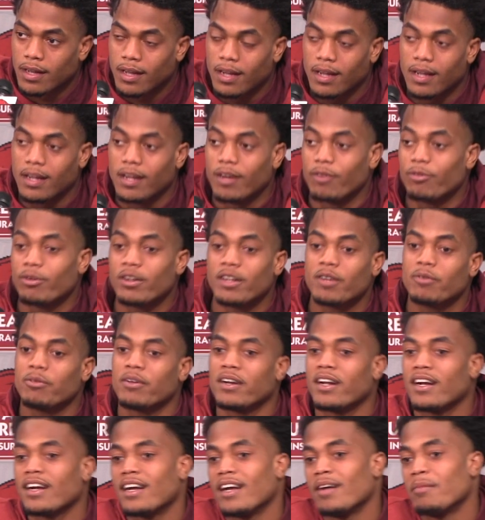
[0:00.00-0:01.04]
Really, when
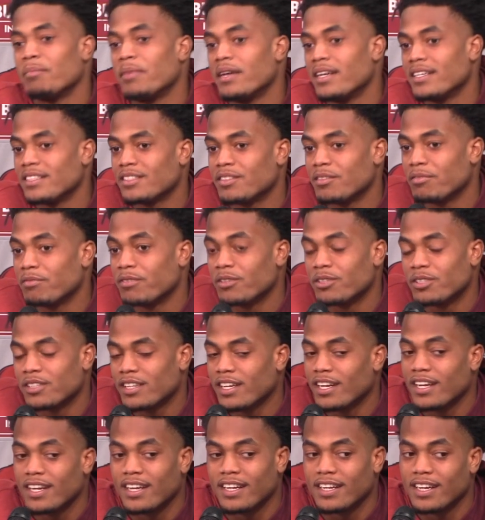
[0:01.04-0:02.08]
I got past the first
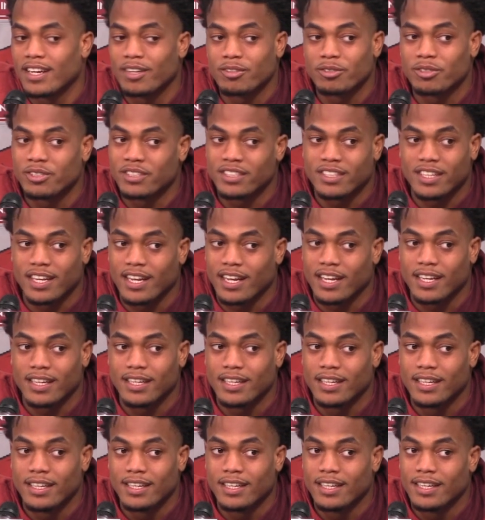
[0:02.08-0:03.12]
line, I was just like,
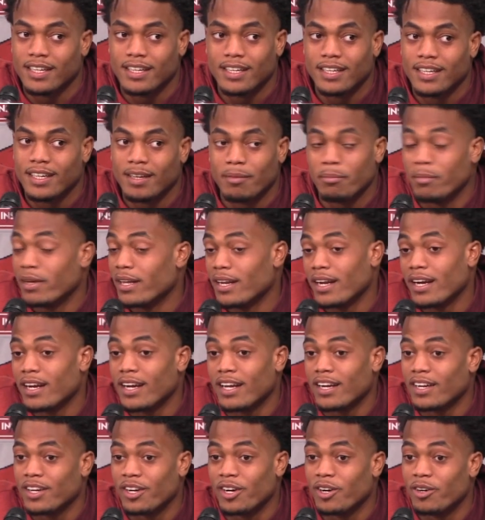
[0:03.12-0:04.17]
man, I
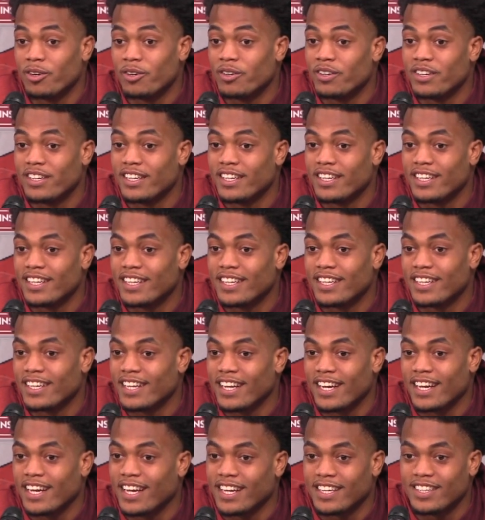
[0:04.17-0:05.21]
got to go.
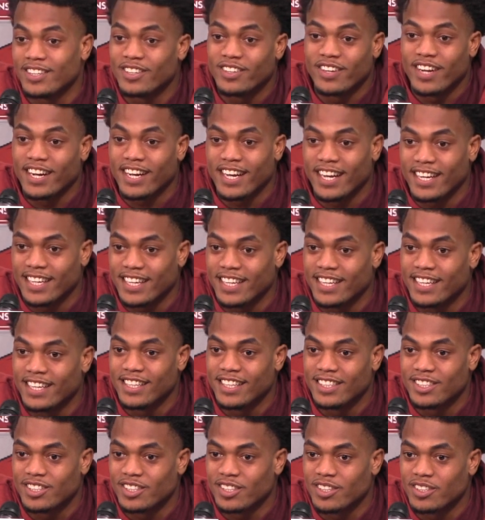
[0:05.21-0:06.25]
I got to get
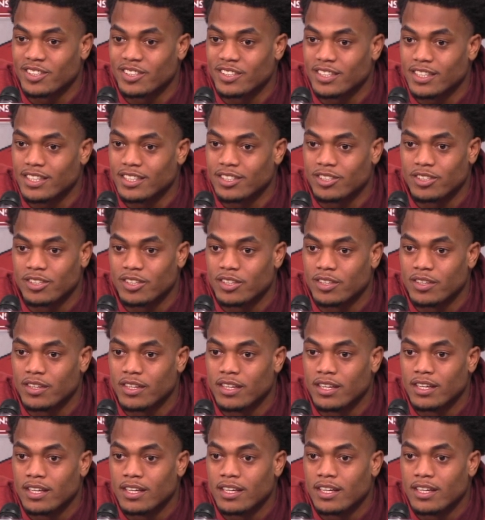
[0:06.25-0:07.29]
end zone, because, you know,
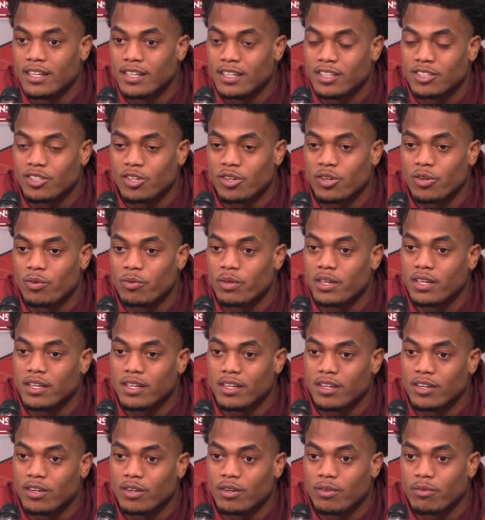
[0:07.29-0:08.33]
this whole week,
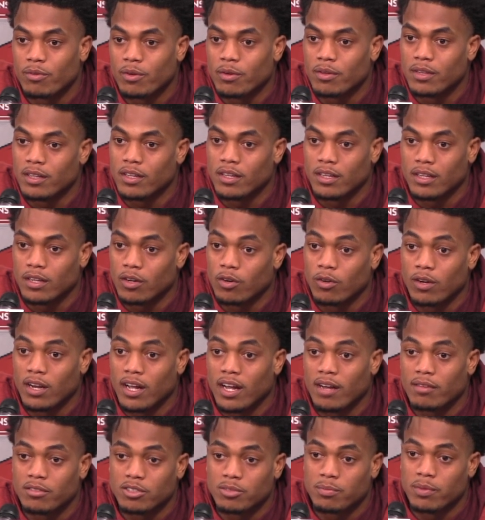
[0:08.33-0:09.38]
you know, the
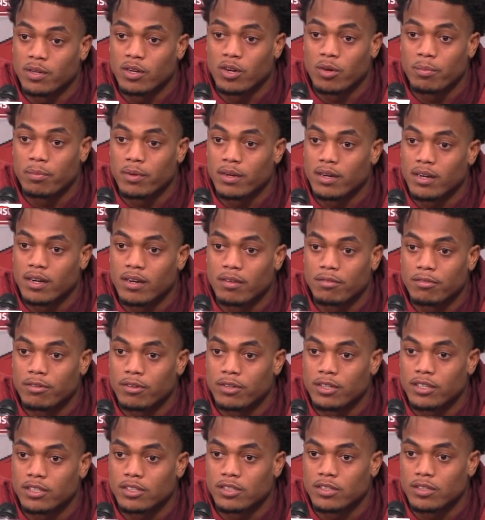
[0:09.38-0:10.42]
O-line has been opening up
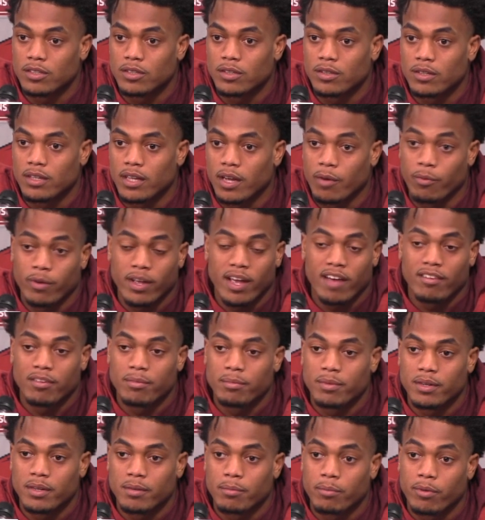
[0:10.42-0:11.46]
for us, and we haven't
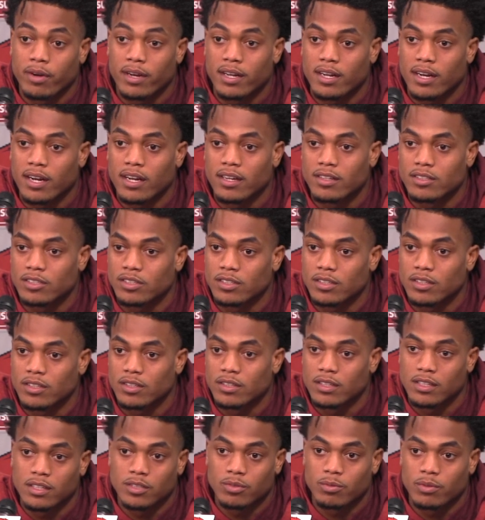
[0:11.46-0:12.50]
been breaking out. So
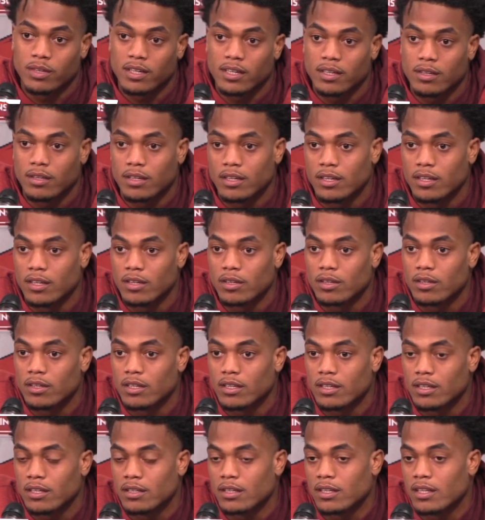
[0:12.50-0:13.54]
this week, you know,
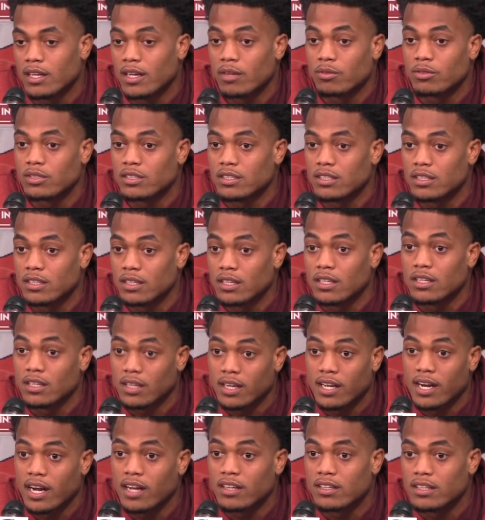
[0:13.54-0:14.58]
the thing was to
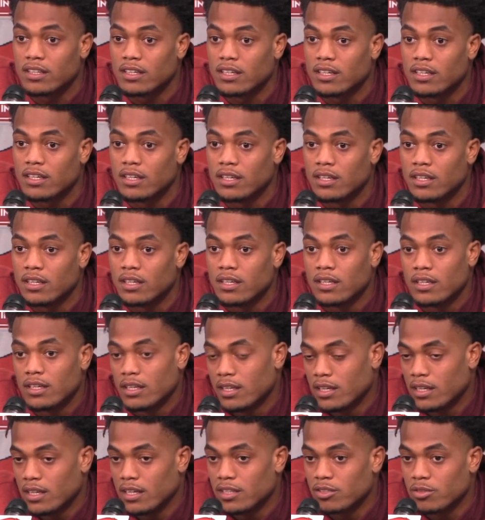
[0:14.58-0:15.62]
get out there,
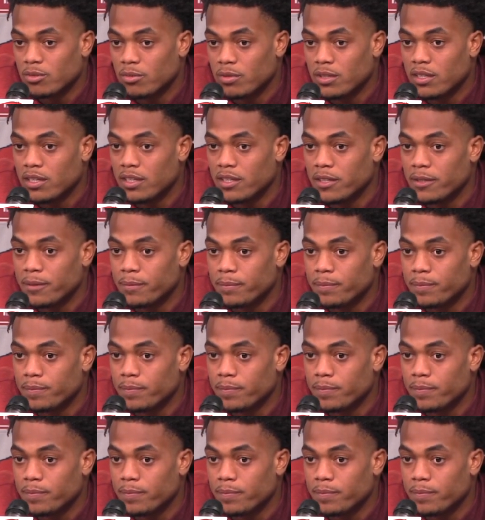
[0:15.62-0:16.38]
and that's what we did.